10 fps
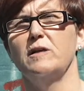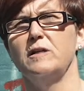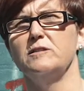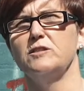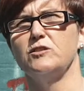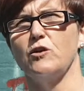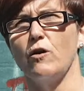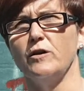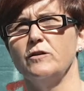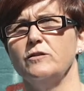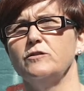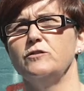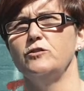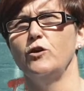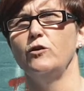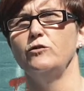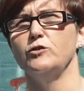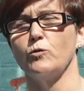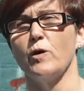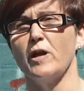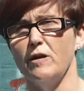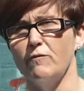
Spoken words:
that is starting to sort of